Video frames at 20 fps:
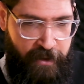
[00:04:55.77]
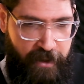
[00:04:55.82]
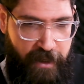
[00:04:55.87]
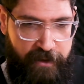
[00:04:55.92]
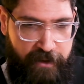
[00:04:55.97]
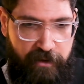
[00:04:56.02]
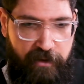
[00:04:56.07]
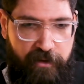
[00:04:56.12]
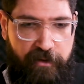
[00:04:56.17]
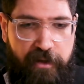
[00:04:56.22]

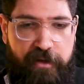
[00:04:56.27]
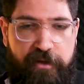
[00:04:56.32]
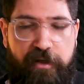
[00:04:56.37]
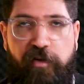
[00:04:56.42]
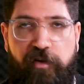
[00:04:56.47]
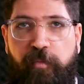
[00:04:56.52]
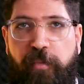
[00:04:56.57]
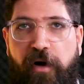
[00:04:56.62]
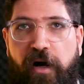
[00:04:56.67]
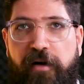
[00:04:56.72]
And in
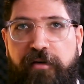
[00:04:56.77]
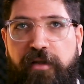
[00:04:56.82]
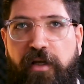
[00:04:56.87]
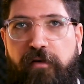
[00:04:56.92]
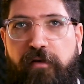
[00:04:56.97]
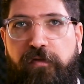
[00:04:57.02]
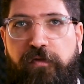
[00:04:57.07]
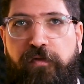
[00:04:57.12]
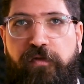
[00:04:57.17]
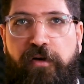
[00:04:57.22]
this part
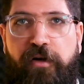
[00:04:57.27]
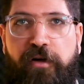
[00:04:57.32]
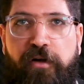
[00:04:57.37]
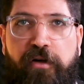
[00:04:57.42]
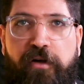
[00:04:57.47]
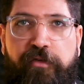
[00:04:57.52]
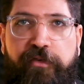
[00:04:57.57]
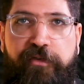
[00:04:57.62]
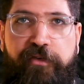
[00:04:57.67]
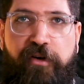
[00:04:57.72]
of
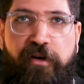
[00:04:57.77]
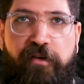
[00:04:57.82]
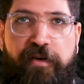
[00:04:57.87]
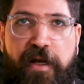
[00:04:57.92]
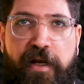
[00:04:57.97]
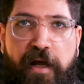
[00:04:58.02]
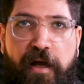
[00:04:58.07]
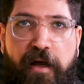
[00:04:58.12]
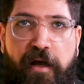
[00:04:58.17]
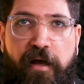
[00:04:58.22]

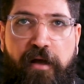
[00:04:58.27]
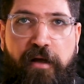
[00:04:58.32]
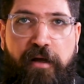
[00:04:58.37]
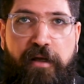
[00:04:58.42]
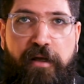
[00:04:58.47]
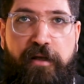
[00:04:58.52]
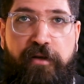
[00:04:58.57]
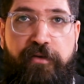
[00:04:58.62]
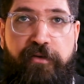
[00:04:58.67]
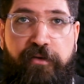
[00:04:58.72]
Syria,
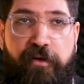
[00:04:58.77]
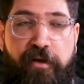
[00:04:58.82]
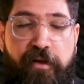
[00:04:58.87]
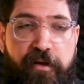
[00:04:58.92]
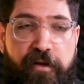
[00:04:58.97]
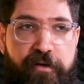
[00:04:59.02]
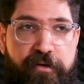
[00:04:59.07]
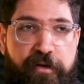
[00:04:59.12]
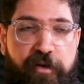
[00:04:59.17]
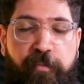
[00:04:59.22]
is
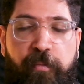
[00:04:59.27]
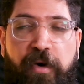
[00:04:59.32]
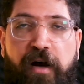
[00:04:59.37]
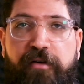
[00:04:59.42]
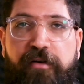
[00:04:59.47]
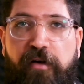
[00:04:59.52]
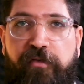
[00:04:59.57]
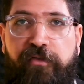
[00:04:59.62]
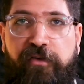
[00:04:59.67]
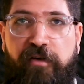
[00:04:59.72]

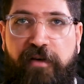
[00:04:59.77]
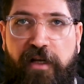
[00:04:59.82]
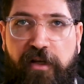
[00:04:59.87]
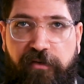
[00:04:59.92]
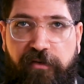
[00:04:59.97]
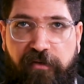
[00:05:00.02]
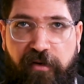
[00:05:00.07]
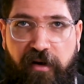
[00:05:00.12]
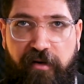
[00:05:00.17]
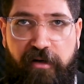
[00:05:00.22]

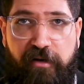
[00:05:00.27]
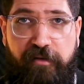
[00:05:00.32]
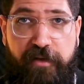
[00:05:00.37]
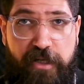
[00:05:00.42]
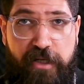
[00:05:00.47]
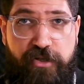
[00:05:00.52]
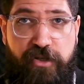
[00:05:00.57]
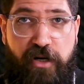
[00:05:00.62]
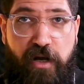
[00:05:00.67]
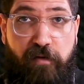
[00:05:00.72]
very
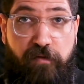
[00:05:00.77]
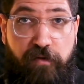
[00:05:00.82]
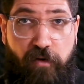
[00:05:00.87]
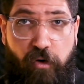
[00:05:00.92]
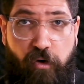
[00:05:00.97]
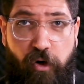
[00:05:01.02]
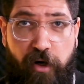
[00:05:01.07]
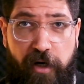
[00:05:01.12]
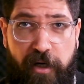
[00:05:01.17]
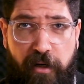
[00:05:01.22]
rich of
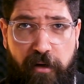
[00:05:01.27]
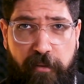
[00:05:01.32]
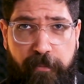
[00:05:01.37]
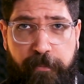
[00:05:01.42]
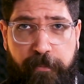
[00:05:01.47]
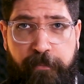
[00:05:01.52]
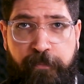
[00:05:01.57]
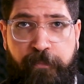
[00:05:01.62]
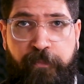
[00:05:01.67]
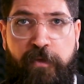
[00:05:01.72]
oil,
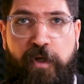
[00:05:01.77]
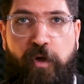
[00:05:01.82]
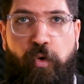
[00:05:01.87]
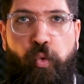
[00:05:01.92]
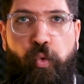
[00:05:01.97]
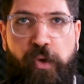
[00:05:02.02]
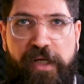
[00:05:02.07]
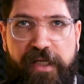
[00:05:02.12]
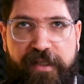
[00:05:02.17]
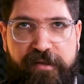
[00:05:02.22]

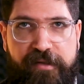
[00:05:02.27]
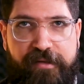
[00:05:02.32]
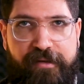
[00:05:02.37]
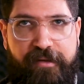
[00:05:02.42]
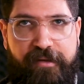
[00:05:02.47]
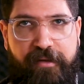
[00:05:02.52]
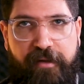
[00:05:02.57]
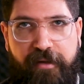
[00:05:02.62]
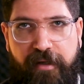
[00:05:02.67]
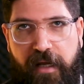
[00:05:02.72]

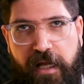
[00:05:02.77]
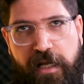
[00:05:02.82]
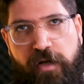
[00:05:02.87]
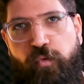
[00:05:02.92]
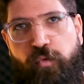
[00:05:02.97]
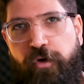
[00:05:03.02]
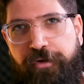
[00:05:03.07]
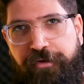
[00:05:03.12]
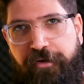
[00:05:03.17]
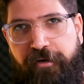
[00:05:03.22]
wheat, and
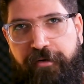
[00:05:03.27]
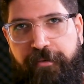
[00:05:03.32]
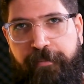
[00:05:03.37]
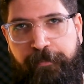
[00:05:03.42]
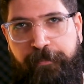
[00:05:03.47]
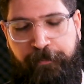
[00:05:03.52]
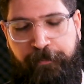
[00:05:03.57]
water.